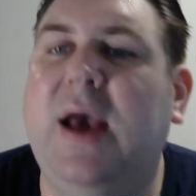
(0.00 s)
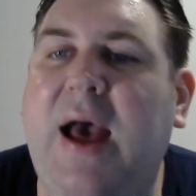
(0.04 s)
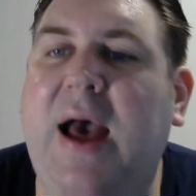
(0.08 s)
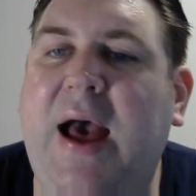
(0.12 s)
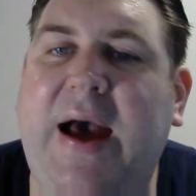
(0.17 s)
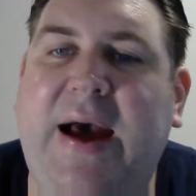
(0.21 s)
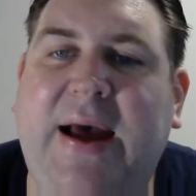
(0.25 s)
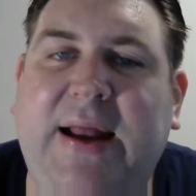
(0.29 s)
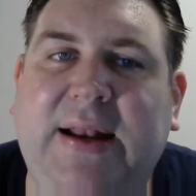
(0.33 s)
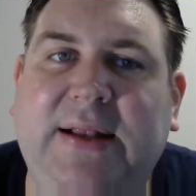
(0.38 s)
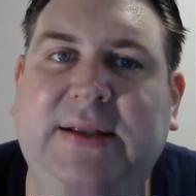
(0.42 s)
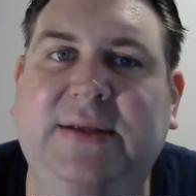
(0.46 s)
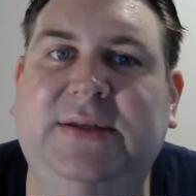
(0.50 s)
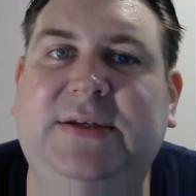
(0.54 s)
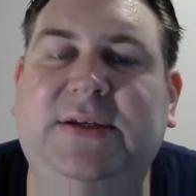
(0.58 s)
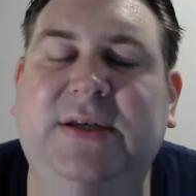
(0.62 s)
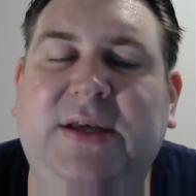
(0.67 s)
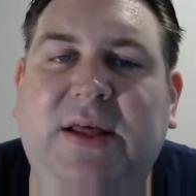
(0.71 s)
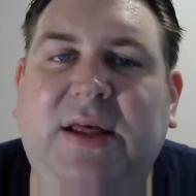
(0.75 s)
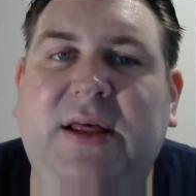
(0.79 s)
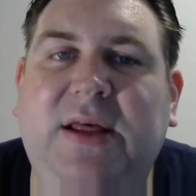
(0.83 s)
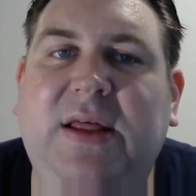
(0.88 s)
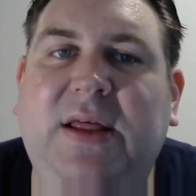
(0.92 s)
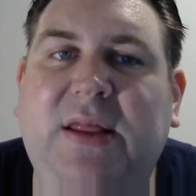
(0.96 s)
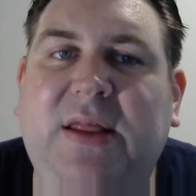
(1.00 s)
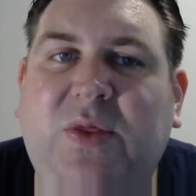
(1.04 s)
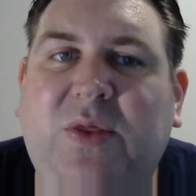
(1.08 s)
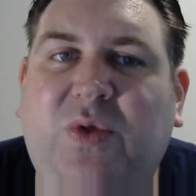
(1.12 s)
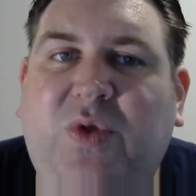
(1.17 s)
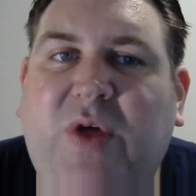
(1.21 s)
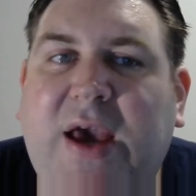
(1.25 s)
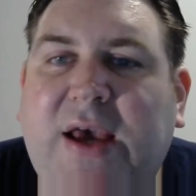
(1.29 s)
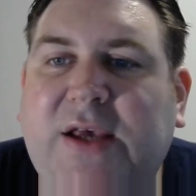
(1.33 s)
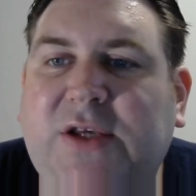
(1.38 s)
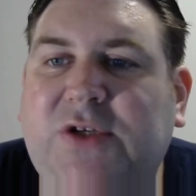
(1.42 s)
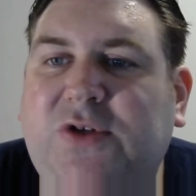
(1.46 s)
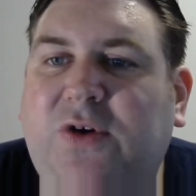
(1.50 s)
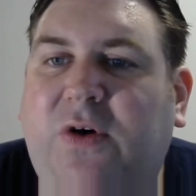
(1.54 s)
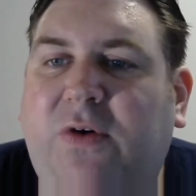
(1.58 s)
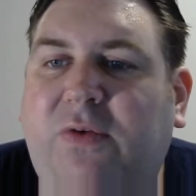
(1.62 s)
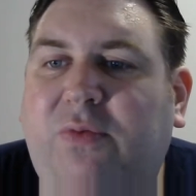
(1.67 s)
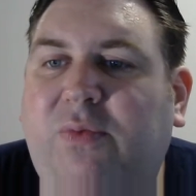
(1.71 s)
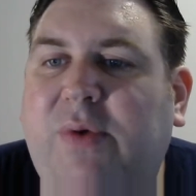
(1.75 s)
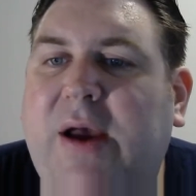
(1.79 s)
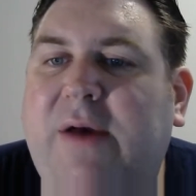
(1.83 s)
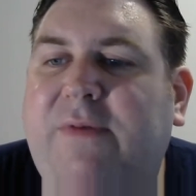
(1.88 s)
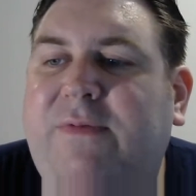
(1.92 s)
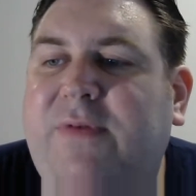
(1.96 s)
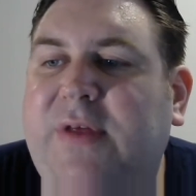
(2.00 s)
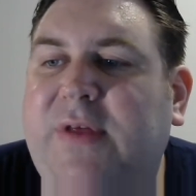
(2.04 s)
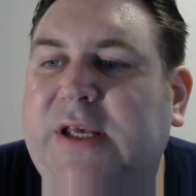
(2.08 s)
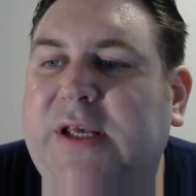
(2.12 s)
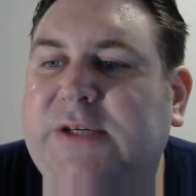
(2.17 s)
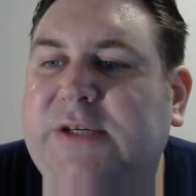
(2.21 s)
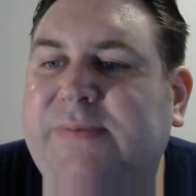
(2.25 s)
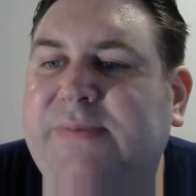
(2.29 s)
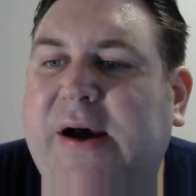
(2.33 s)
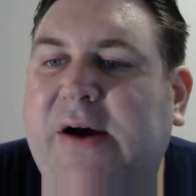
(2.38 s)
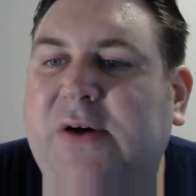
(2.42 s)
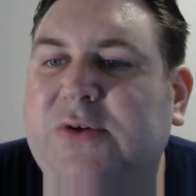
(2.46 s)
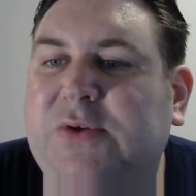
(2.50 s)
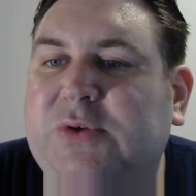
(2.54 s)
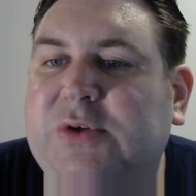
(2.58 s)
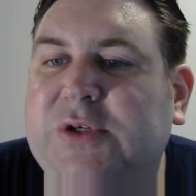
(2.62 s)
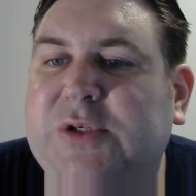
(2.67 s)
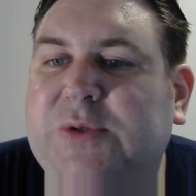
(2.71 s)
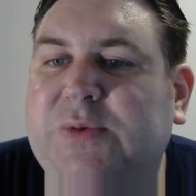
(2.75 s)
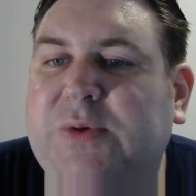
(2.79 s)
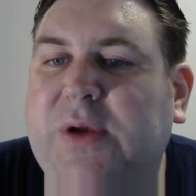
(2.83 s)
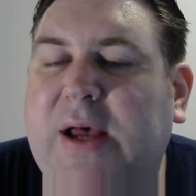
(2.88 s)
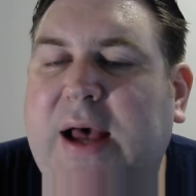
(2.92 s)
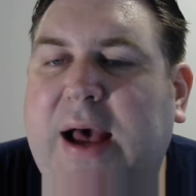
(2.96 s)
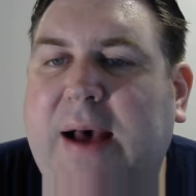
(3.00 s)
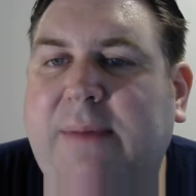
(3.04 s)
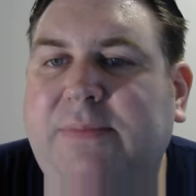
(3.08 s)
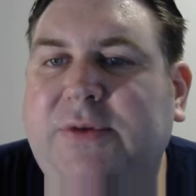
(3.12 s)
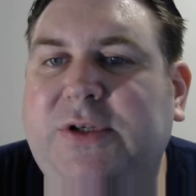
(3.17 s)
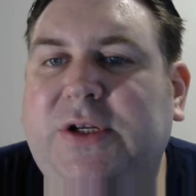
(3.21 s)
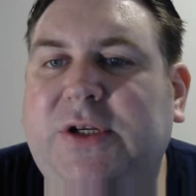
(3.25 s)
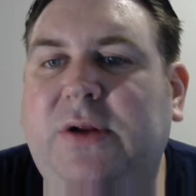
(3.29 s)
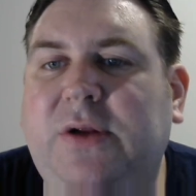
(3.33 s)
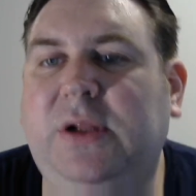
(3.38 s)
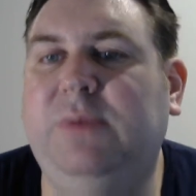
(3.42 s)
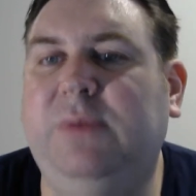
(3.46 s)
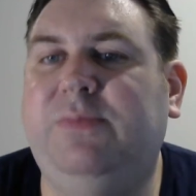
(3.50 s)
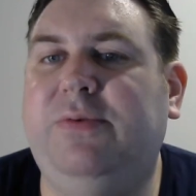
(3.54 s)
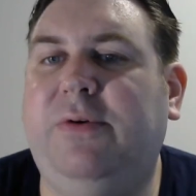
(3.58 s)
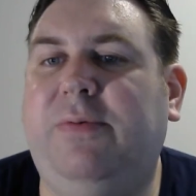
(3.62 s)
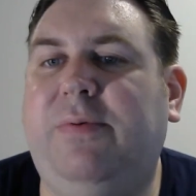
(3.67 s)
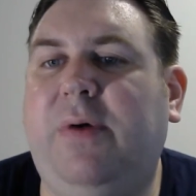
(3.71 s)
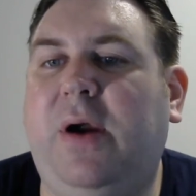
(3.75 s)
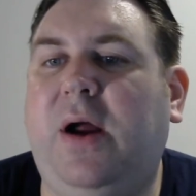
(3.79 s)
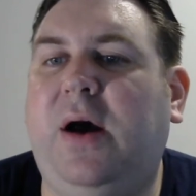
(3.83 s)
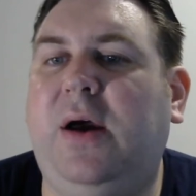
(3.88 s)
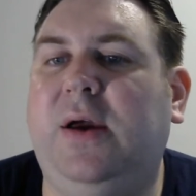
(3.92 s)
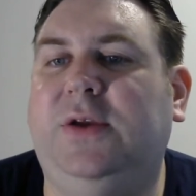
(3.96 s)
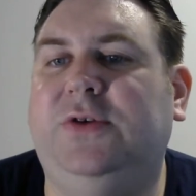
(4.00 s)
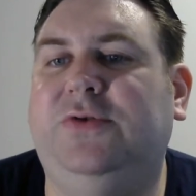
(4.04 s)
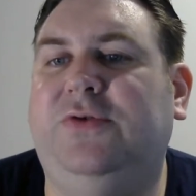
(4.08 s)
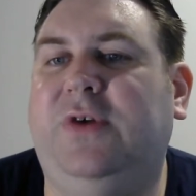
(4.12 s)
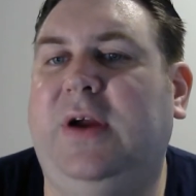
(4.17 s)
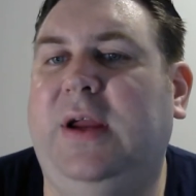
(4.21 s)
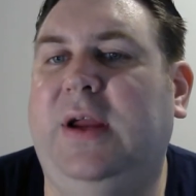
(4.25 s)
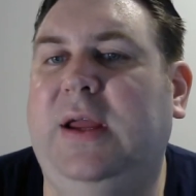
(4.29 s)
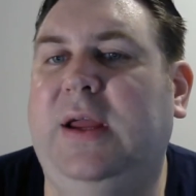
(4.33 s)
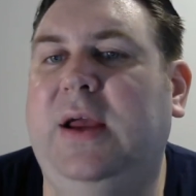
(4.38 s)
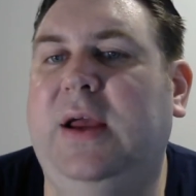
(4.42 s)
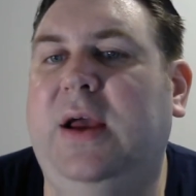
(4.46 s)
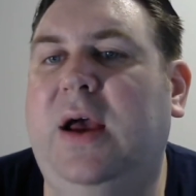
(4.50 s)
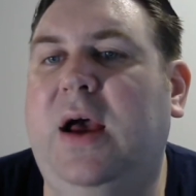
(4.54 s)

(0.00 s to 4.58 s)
and their software for this mouse was absolutely proprietary.